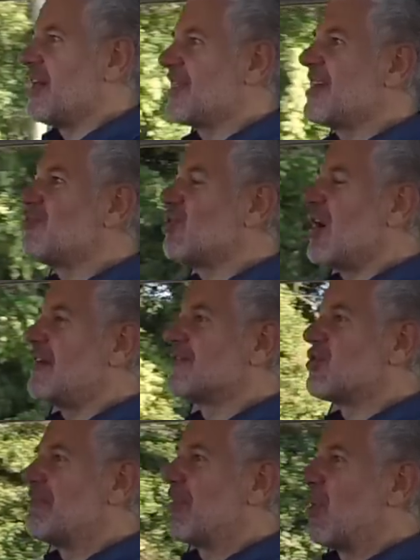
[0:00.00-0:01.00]
think
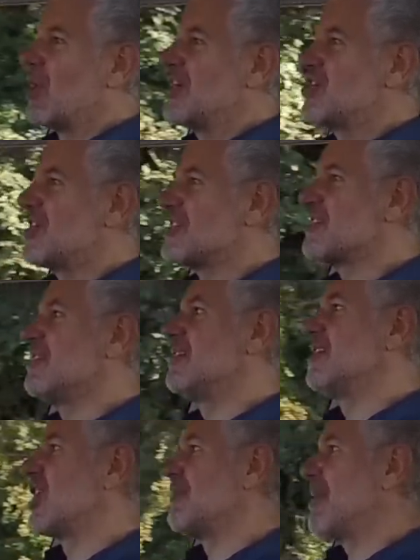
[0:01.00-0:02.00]
after a polish it's going to
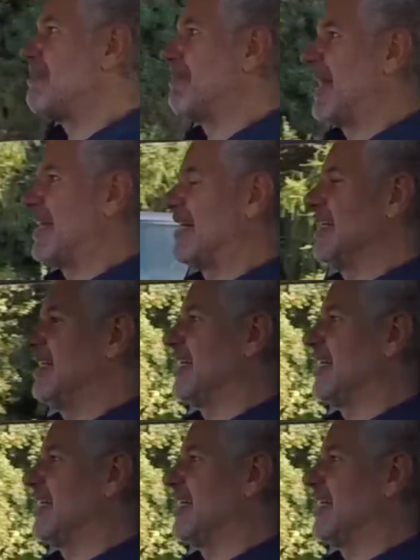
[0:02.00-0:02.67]
look a bit better,